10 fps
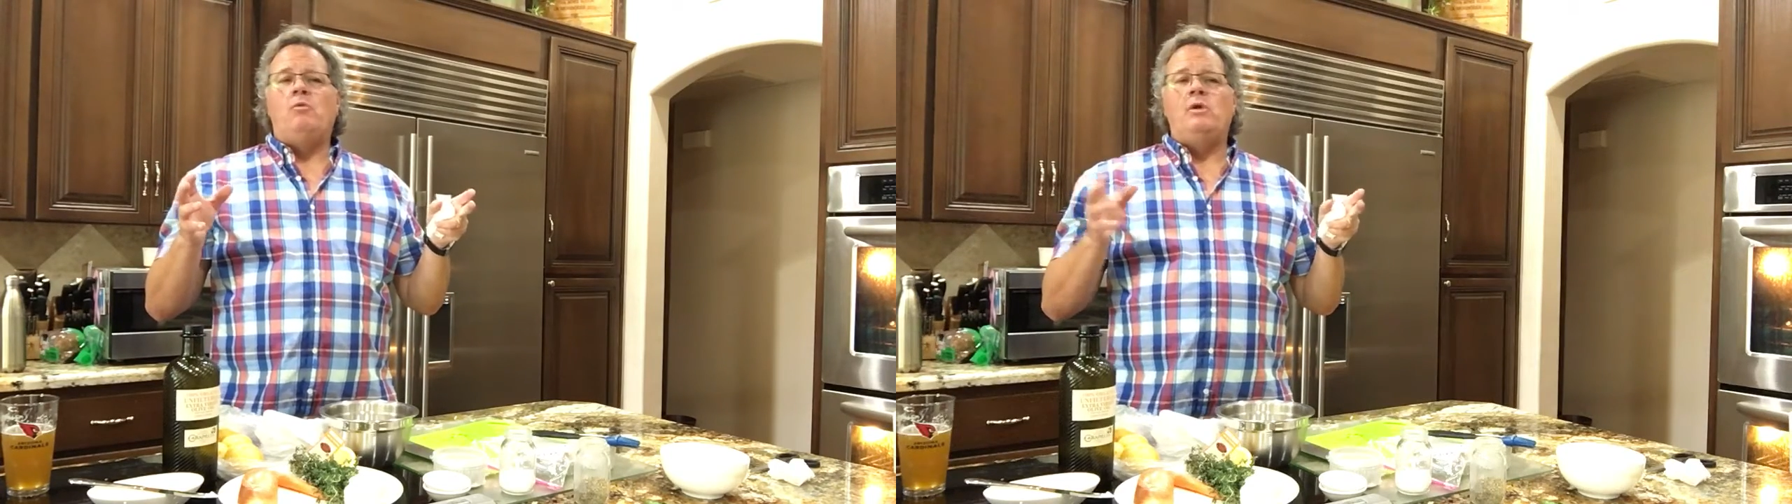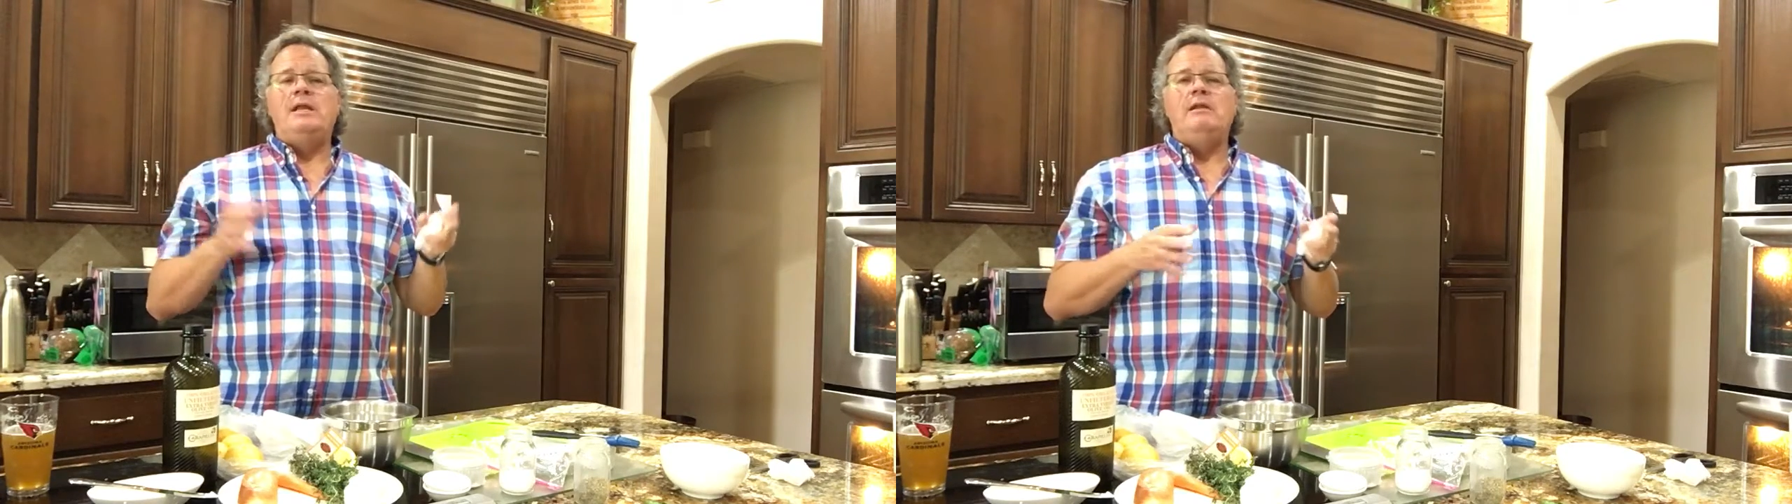
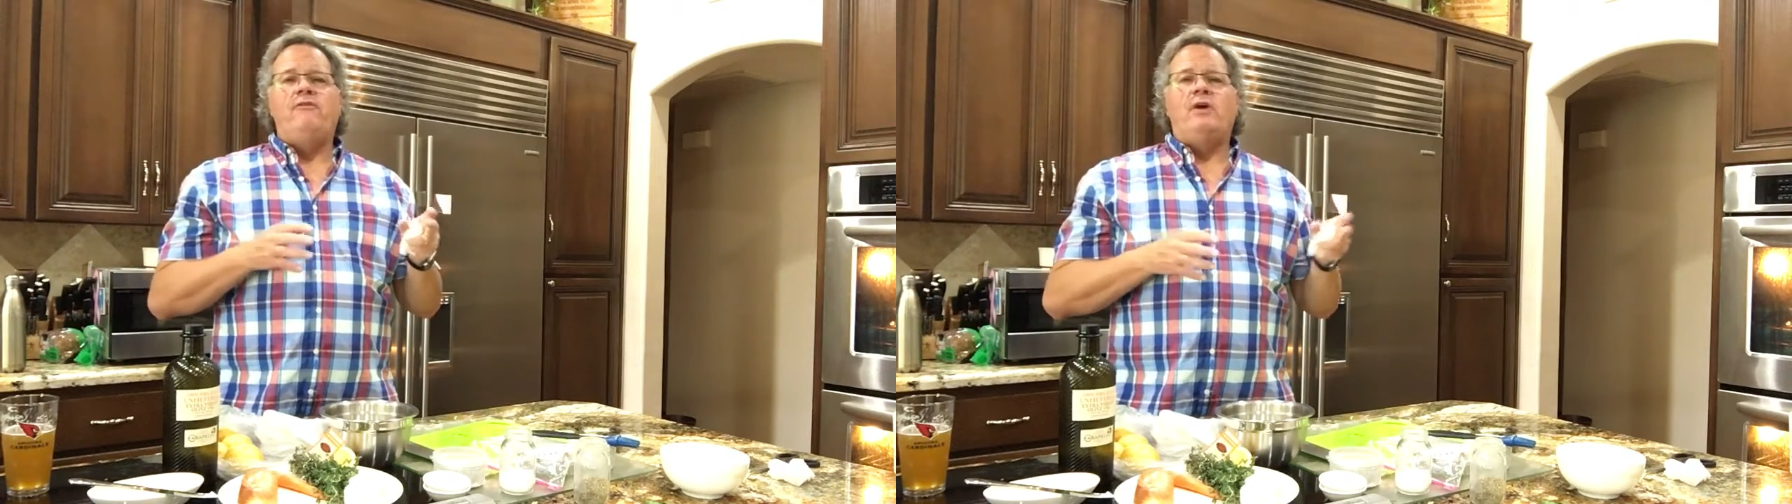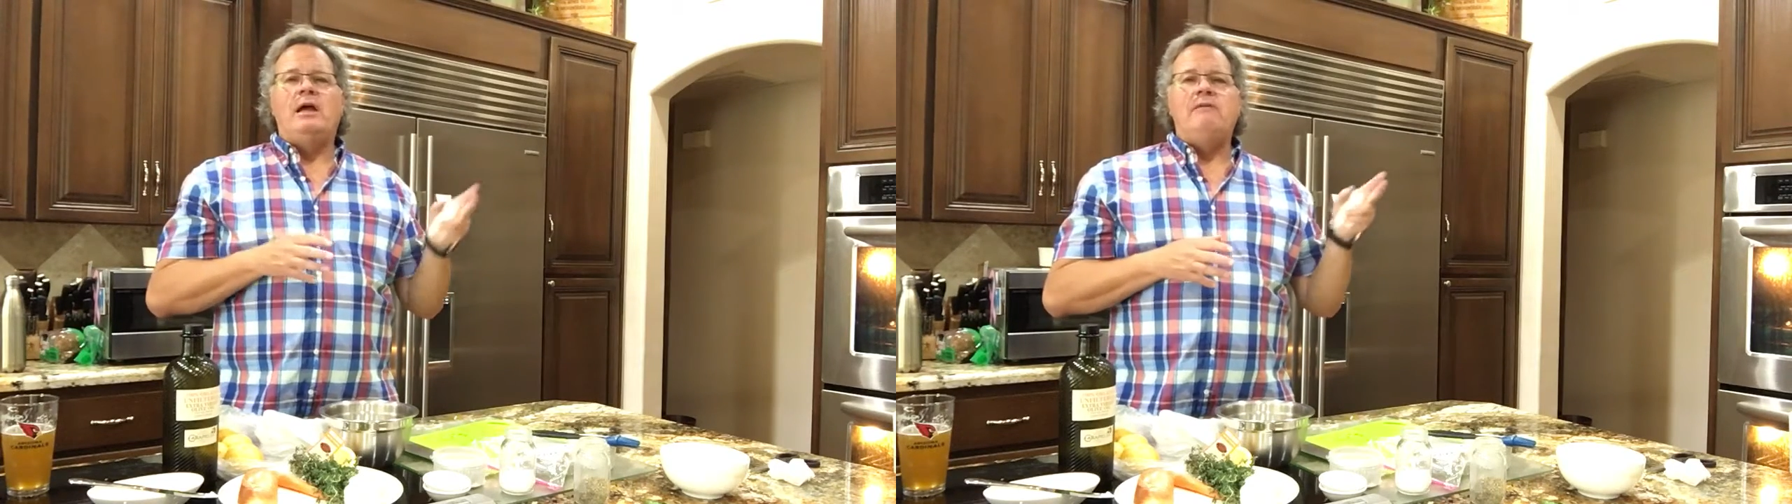
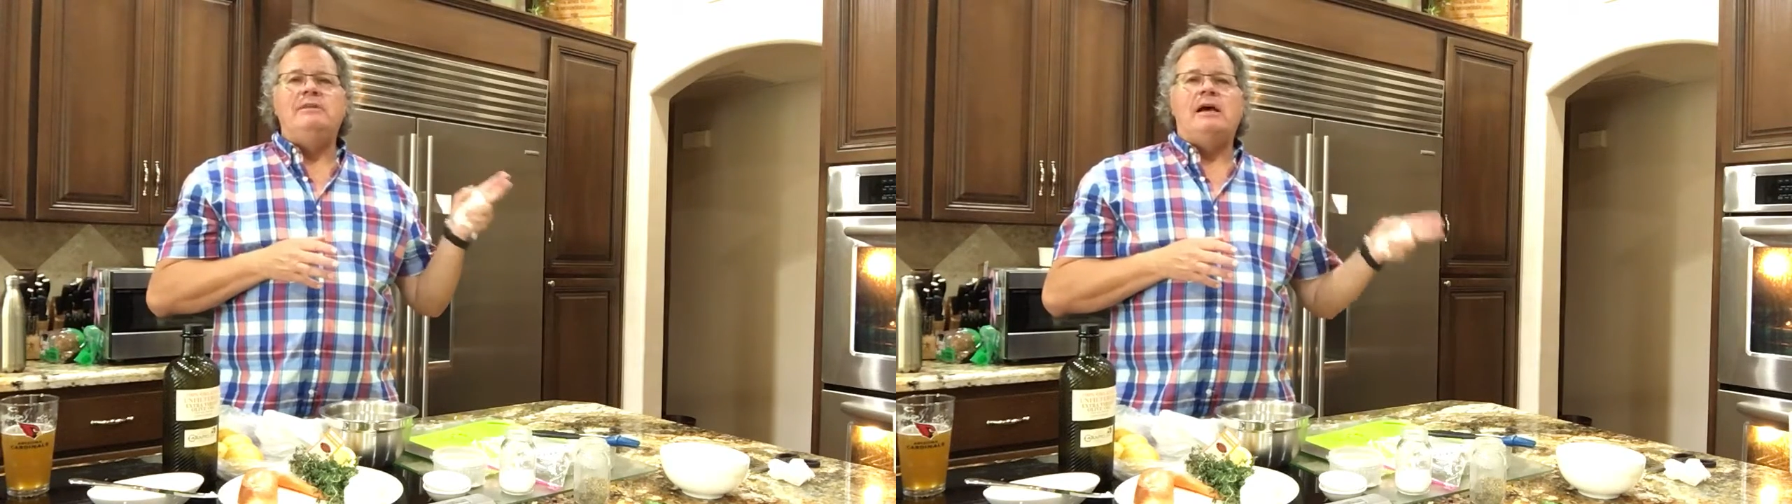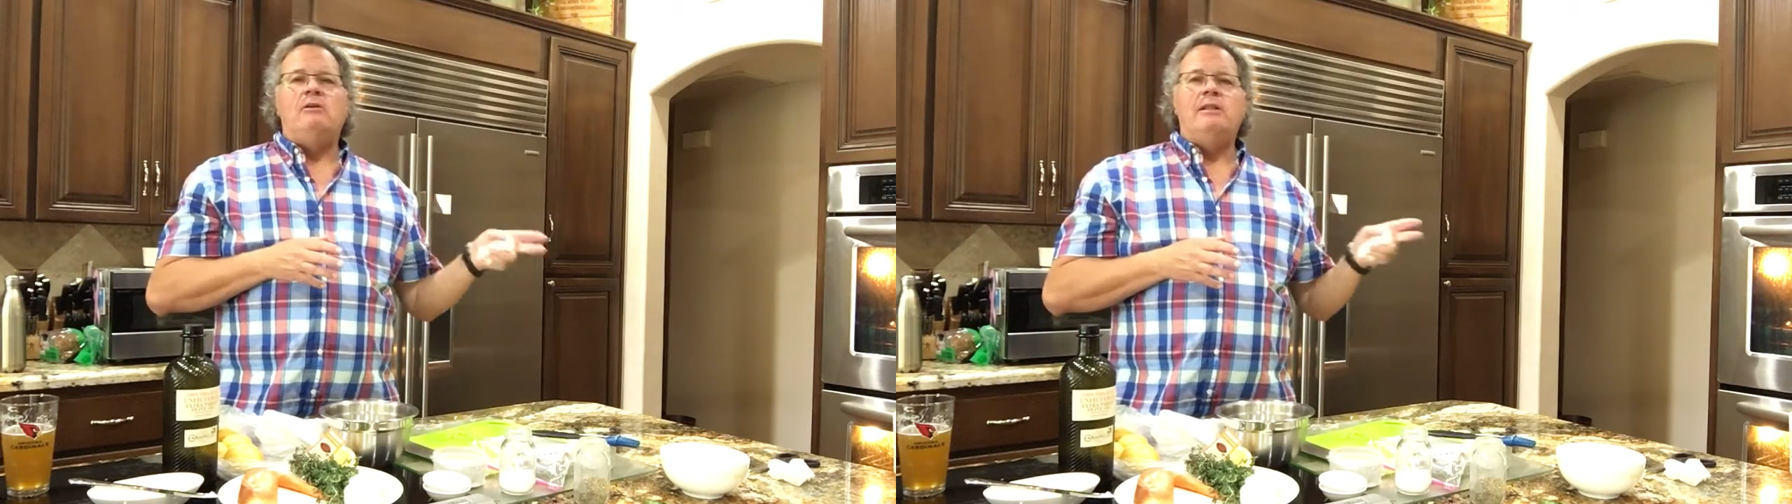185
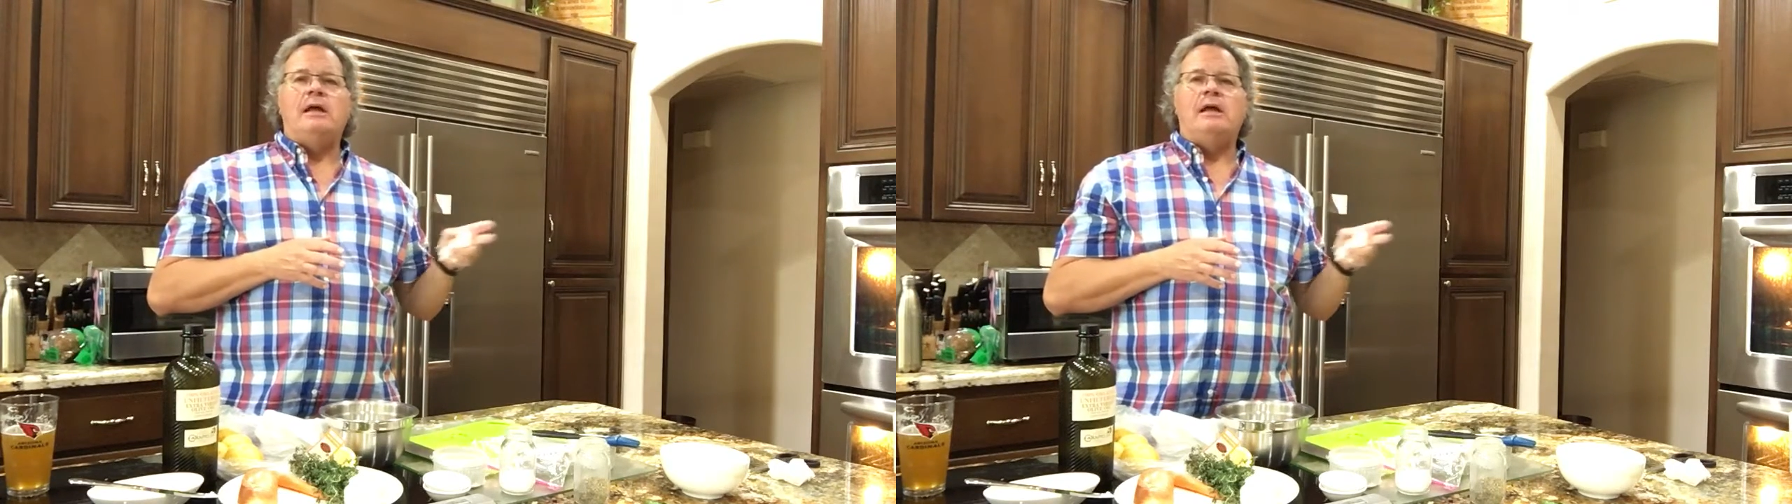down in